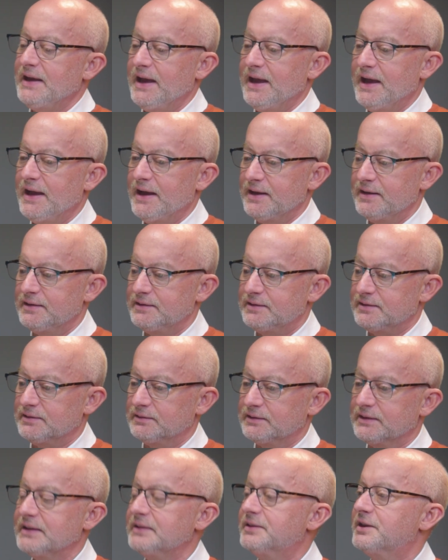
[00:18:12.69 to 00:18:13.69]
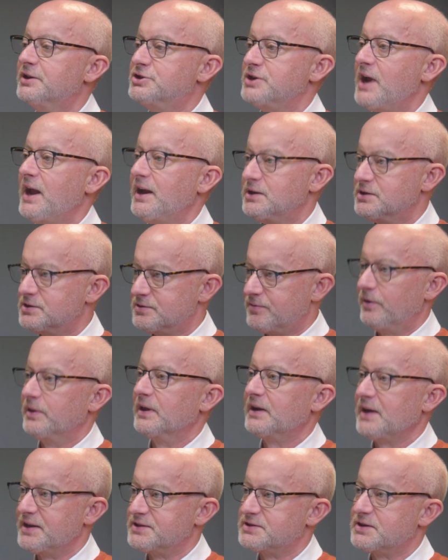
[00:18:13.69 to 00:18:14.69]
and lead the change for the
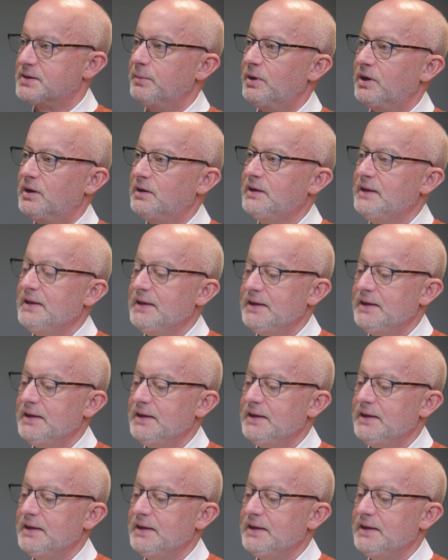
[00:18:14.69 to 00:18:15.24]
customer.